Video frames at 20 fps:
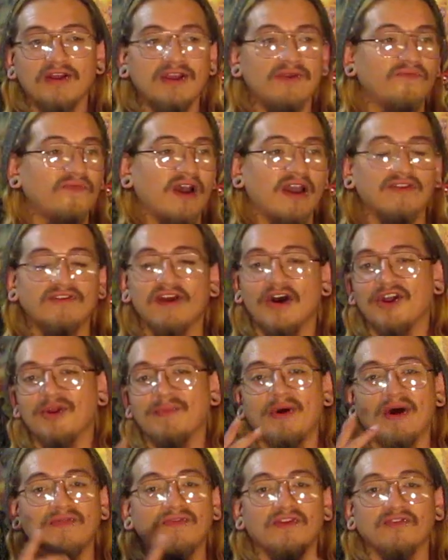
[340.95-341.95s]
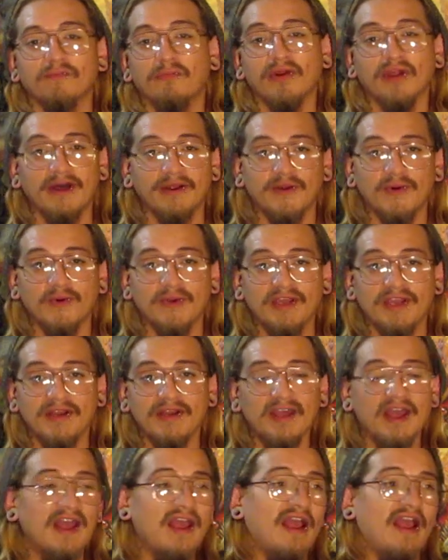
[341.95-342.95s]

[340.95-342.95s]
He finds out about this Blood Queen,